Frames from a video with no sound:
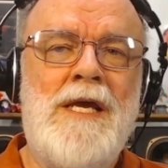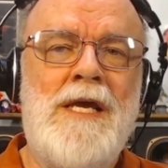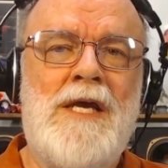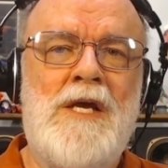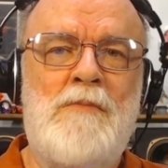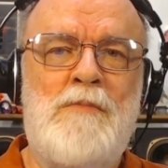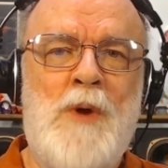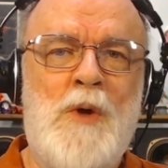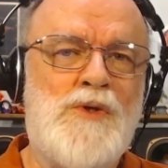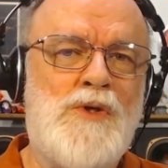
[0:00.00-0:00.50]

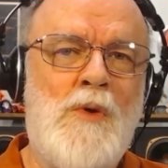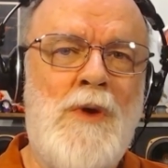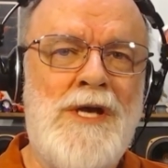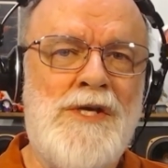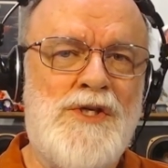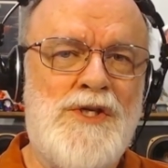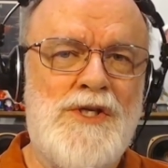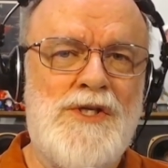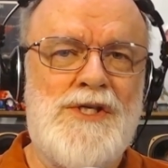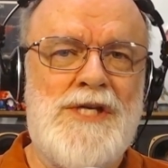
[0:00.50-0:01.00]
can post
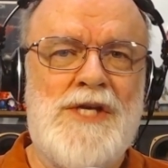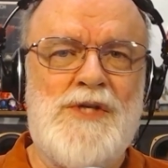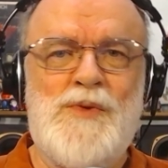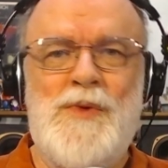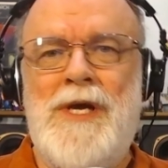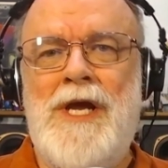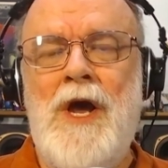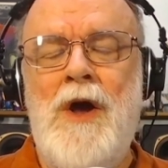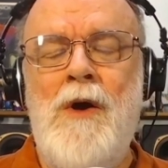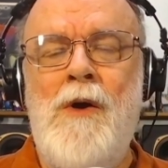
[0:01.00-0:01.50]
questions as
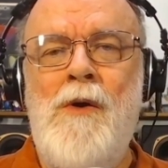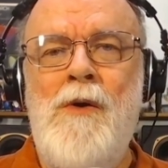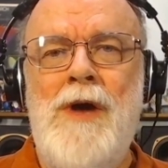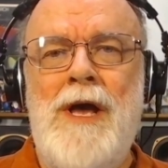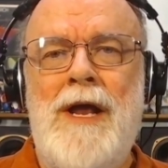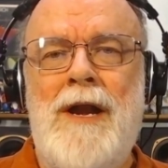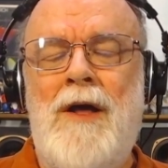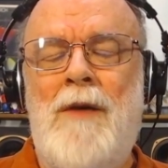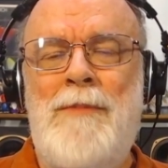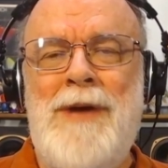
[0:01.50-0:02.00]
we go,
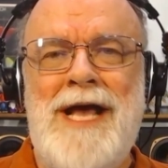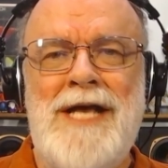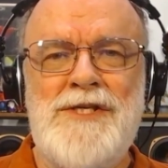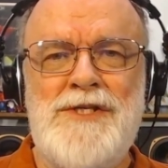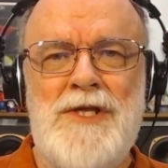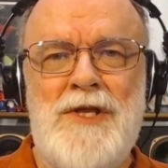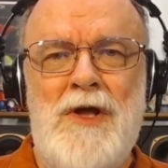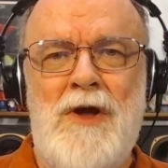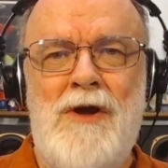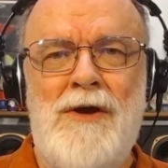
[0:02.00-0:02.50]
and I'll pass
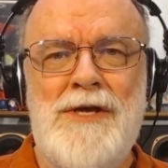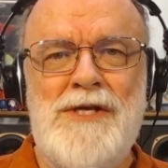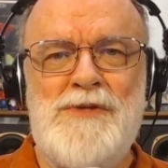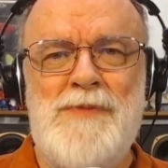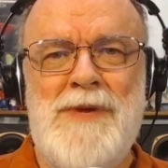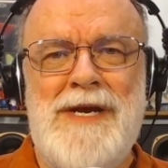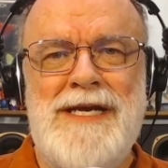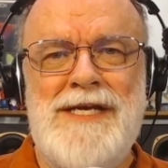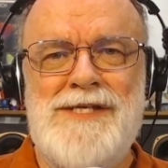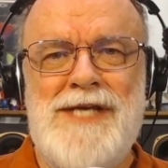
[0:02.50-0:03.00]
along as
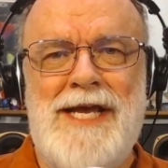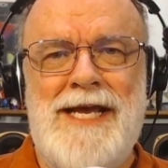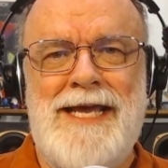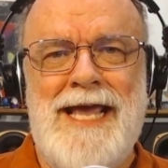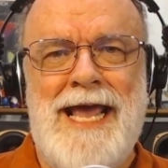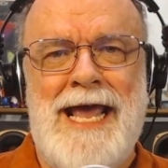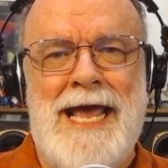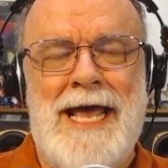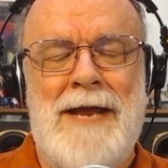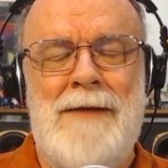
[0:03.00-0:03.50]
many as I
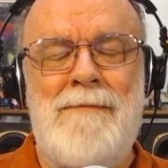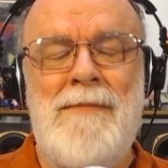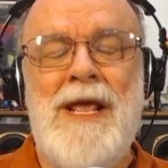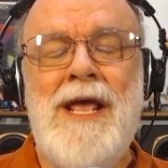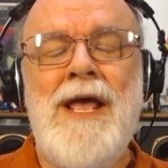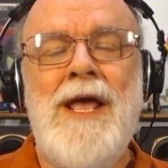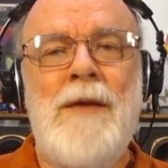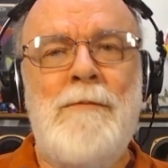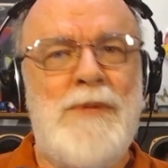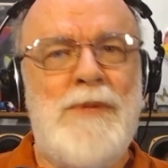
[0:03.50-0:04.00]
can.
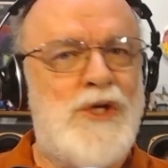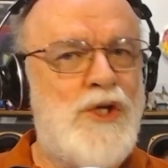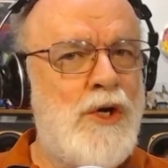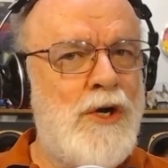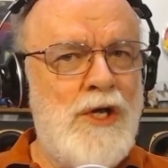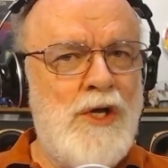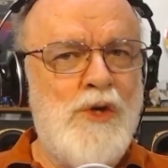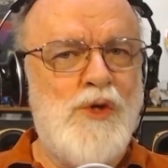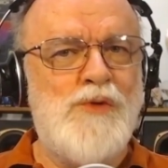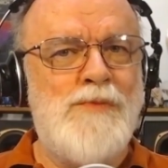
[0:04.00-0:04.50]
Be
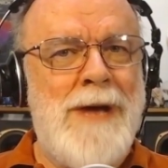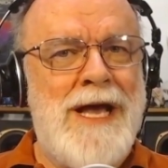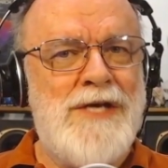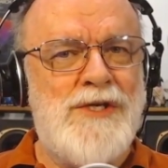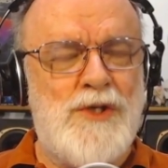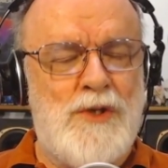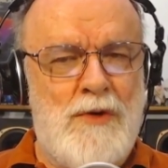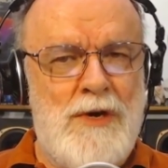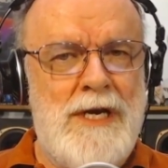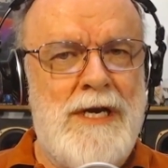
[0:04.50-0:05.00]
sure to use my
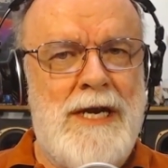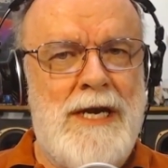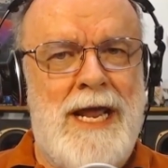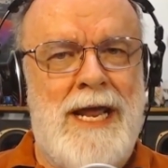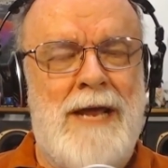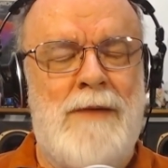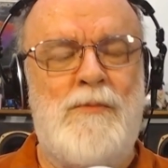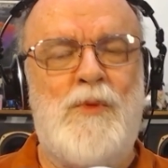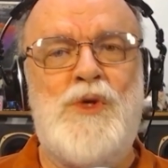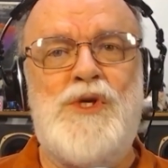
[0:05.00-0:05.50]
screen
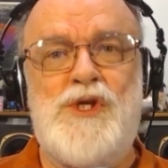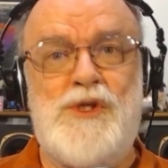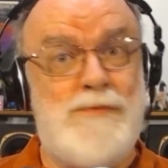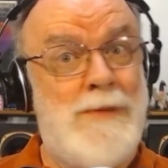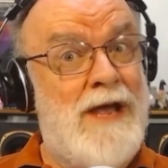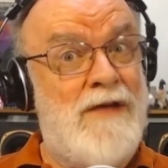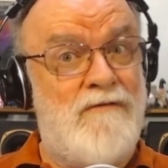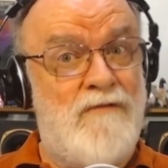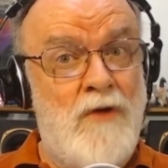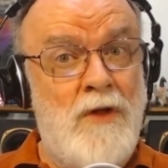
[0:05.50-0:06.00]
name, which is
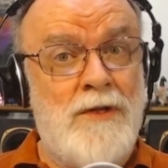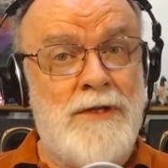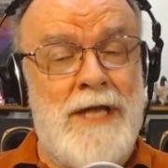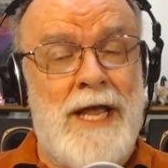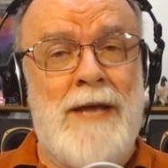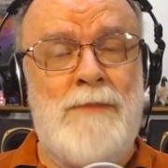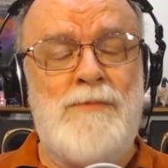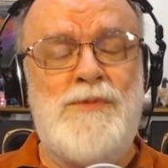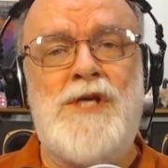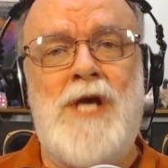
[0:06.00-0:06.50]
my full
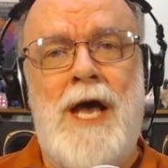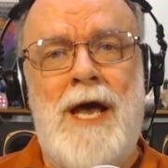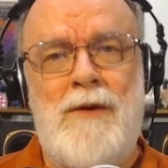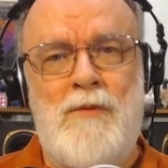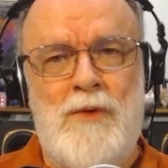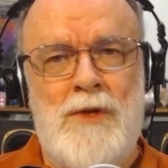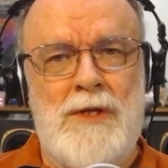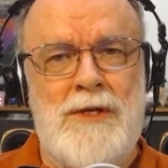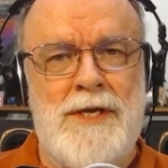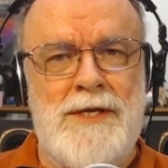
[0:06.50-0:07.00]
name,
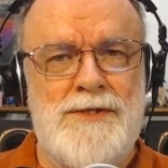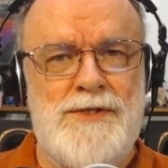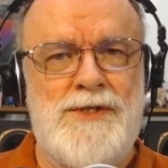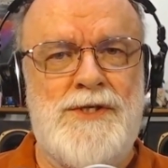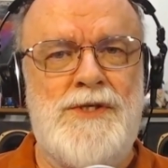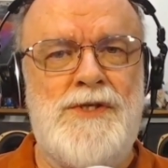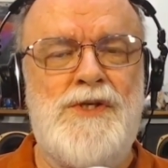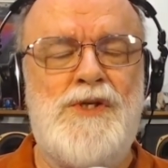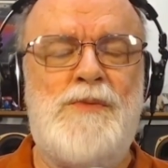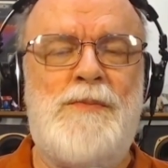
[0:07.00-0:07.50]
Scott
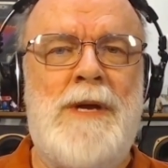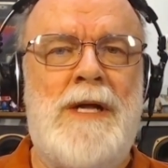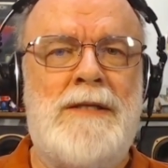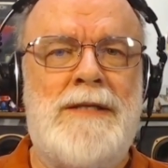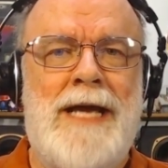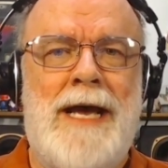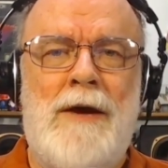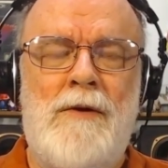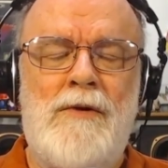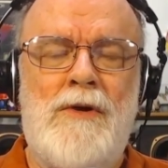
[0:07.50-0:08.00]
Wilkinson,
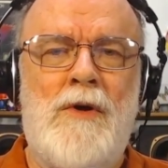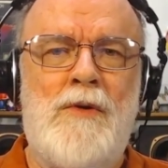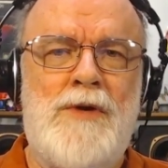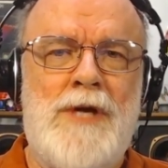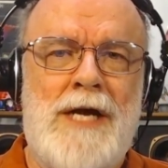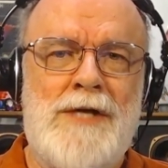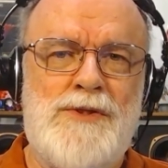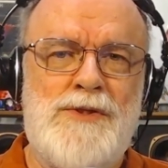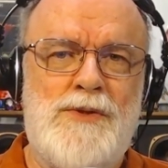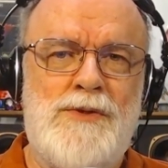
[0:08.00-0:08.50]
spelled out, no
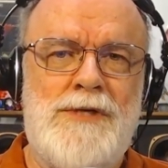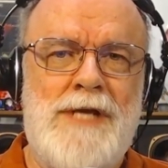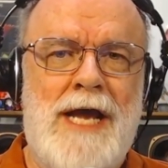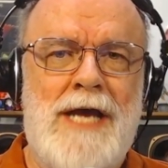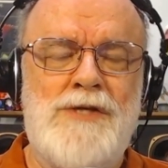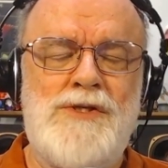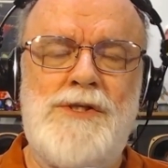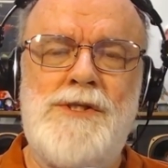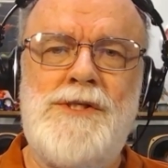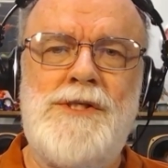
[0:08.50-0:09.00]
dots or
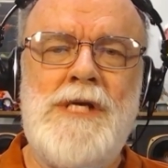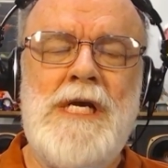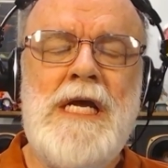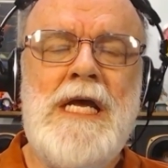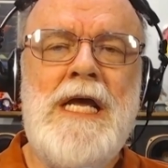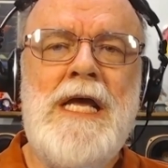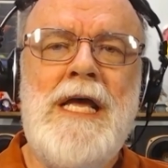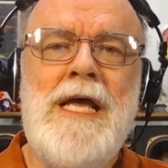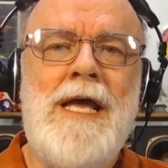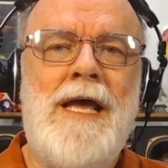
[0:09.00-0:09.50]

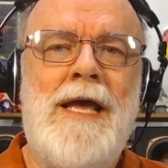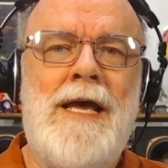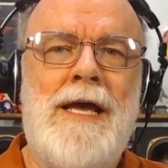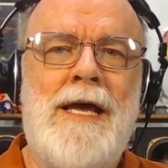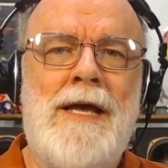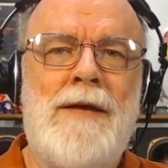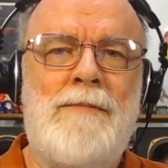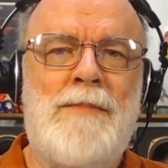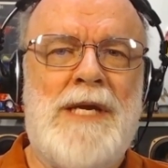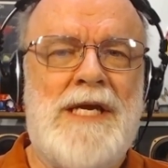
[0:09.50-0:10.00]
dashes,
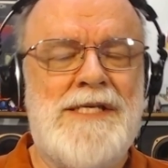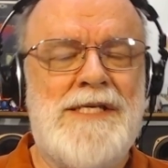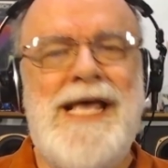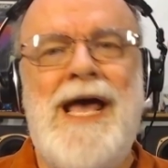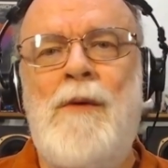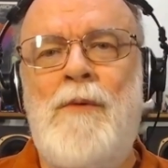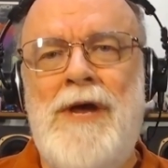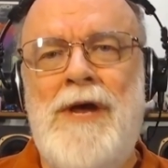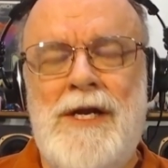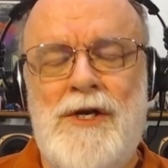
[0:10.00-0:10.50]
because
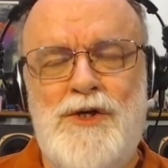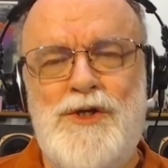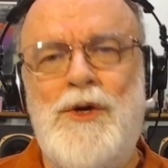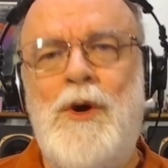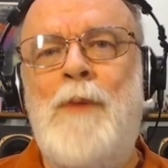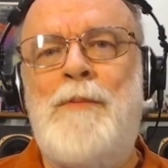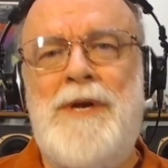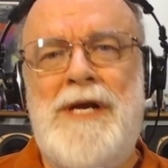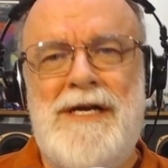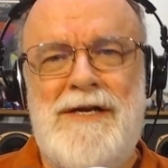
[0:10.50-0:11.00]
that way it'll
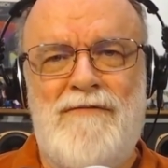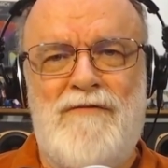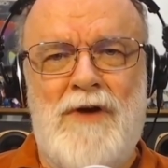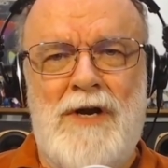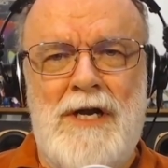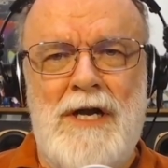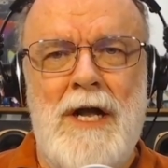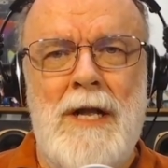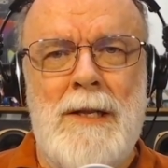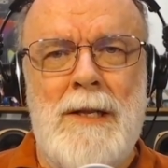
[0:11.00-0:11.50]
show up in a
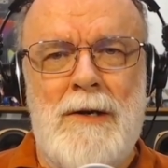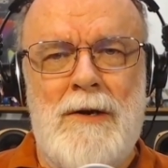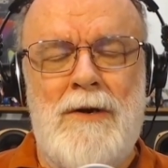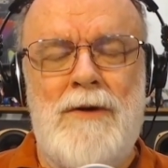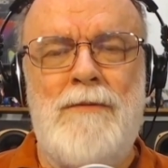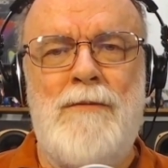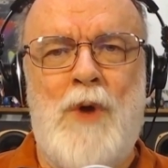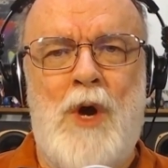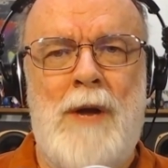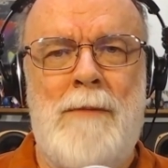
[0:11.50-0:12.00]
different
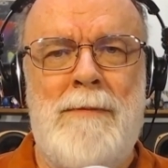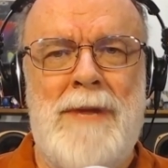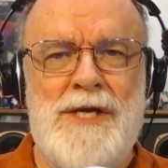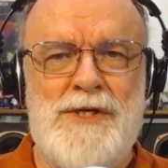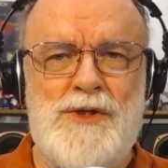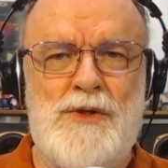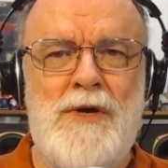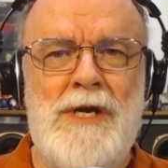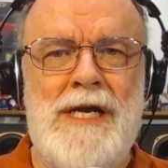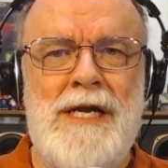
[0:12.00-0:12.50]
color on my
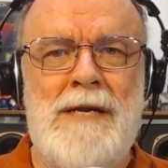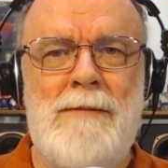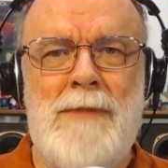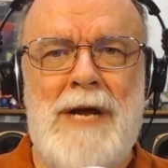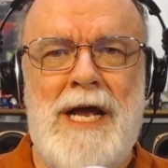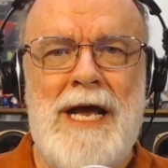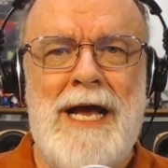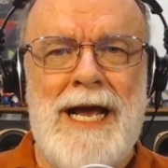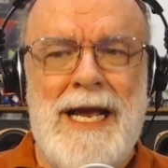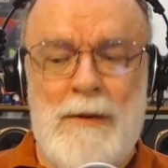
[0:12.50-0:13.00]
screen, and
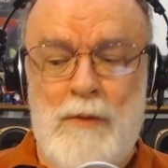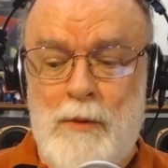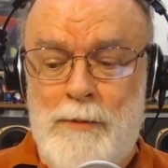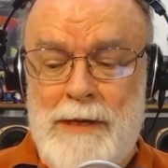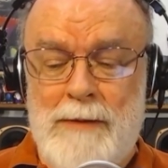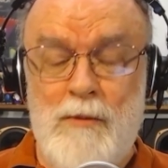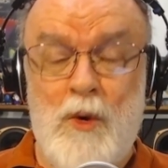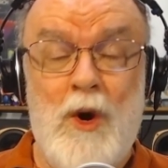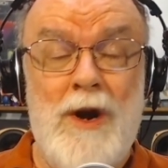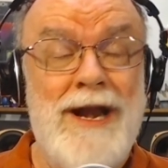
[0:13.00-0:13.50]
my eye will
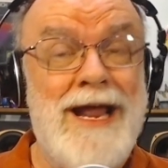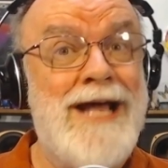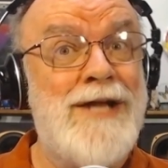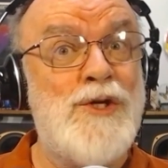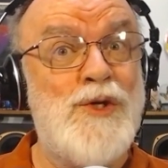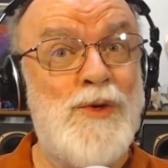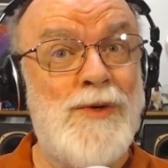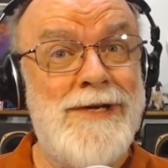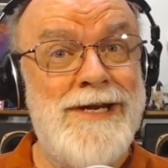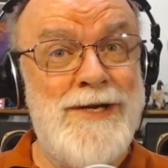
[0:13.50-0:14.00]
be more
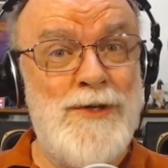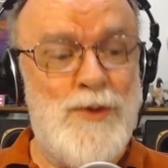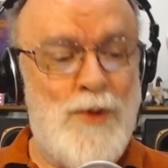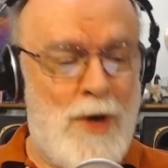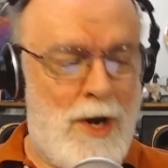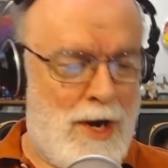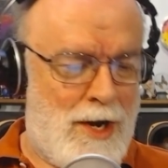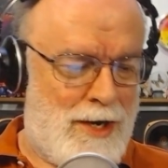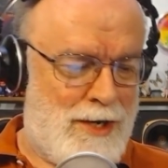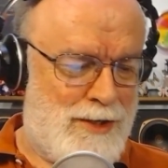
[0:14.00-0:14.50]
naturally
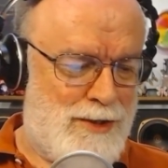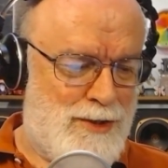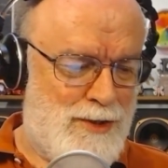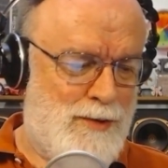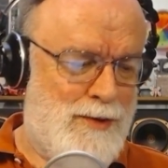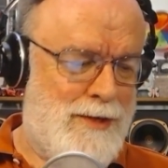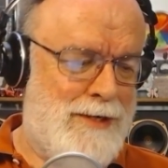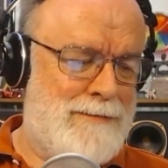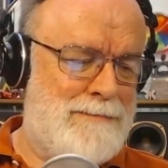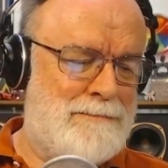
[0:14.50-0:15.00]
drawn
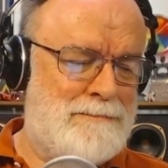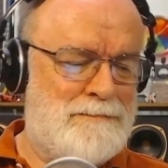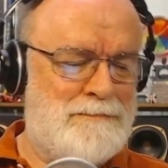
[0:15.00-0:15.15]
to it.